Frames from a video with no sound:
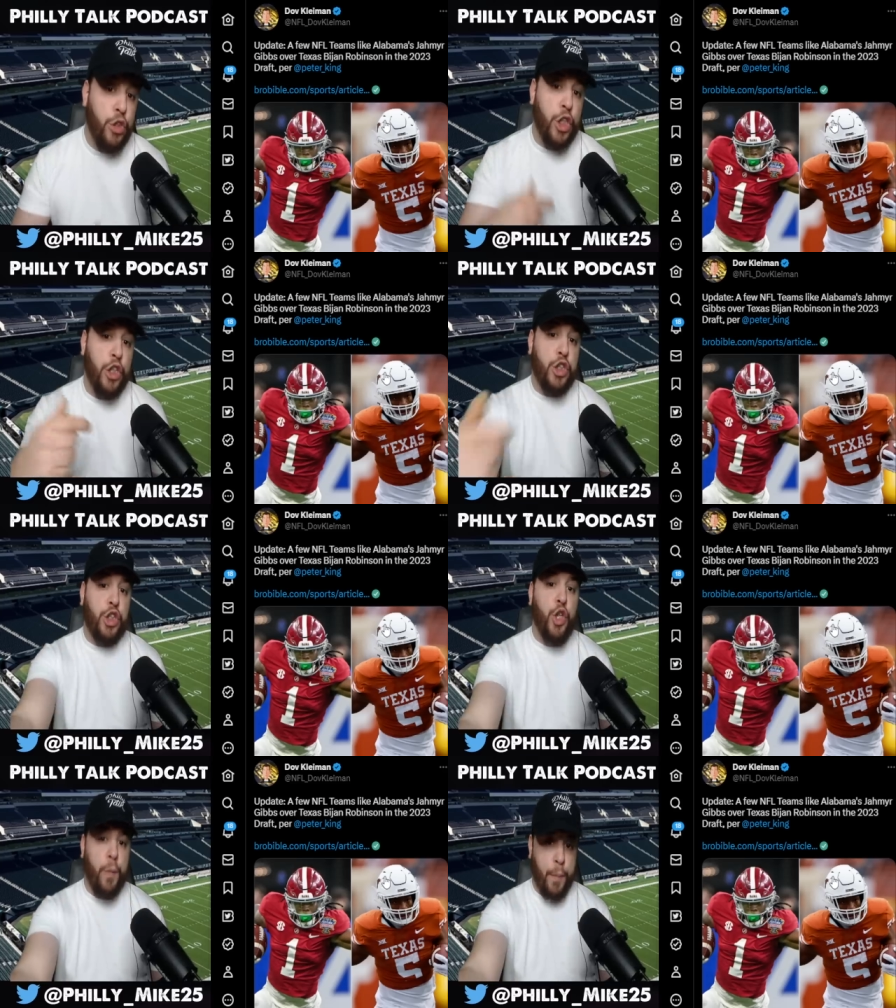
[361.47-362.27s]
to the
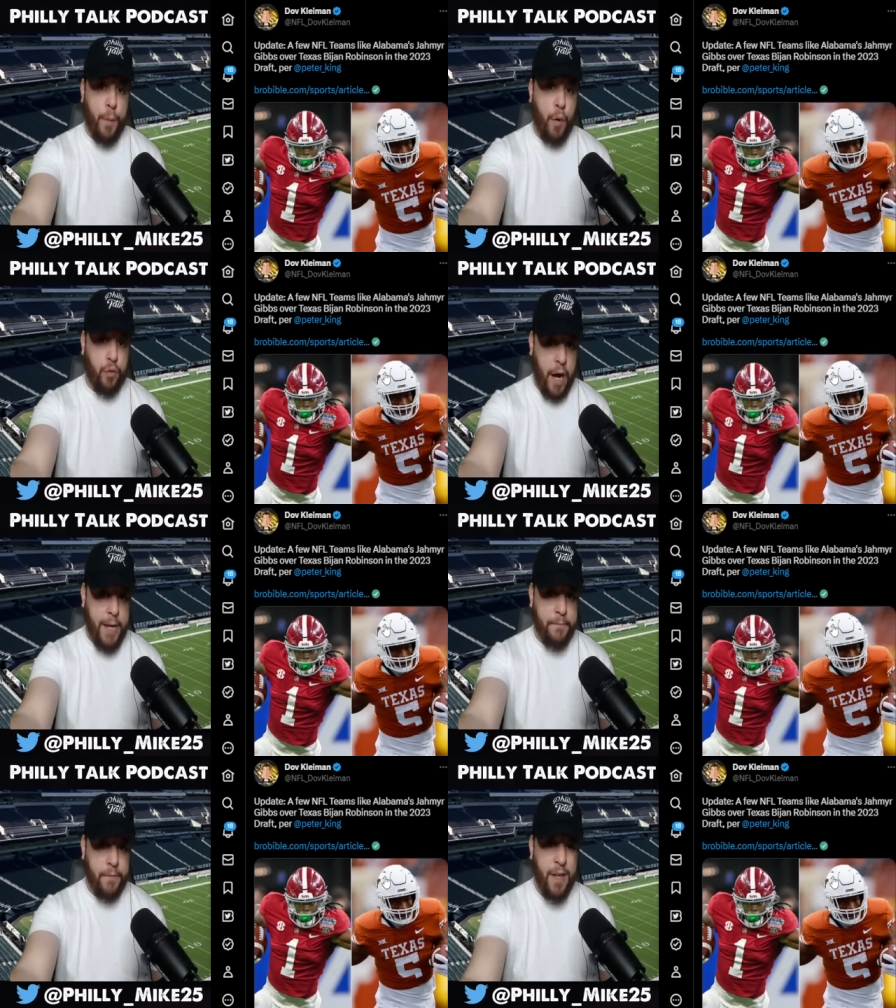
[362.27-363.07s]
Super Bowl,
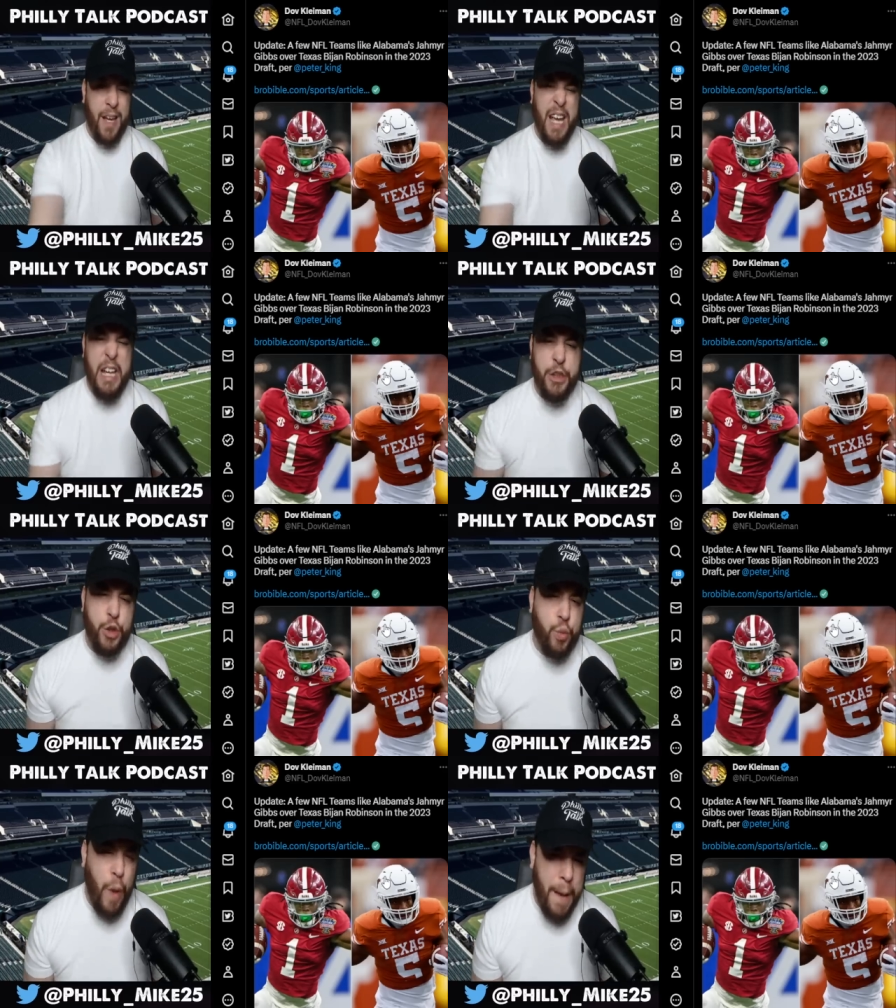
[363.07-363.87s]
right? In
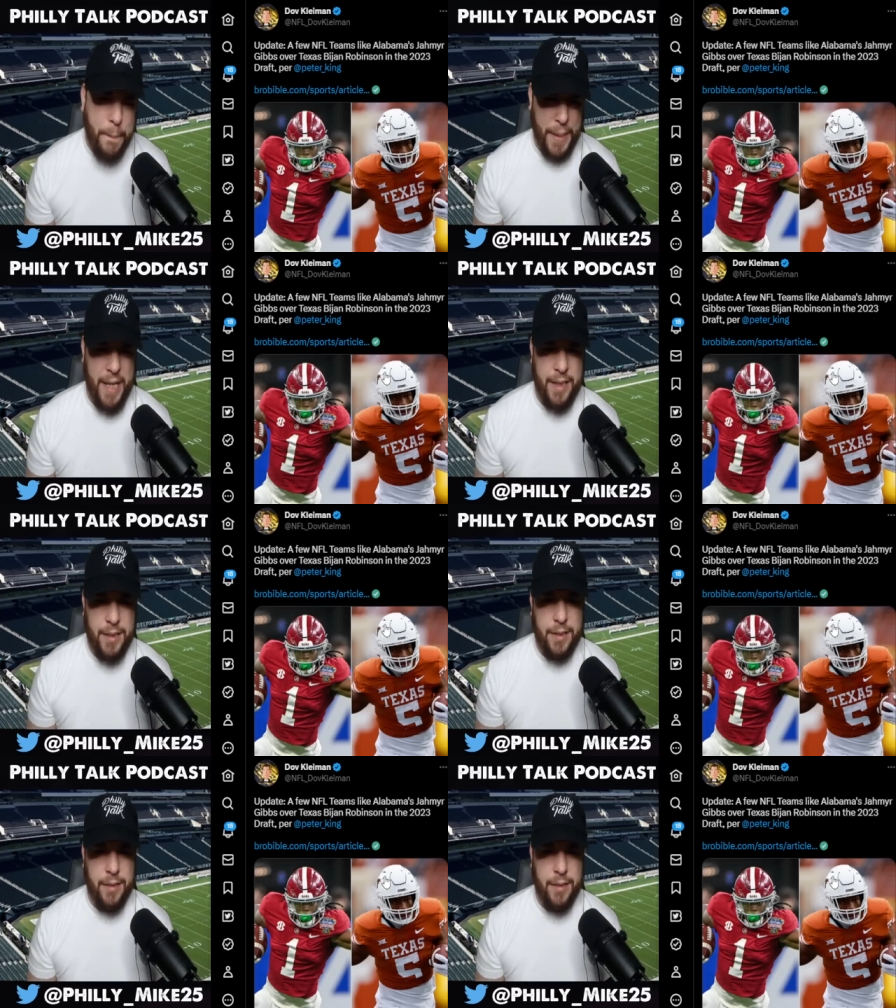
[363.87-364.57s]
sweatpants.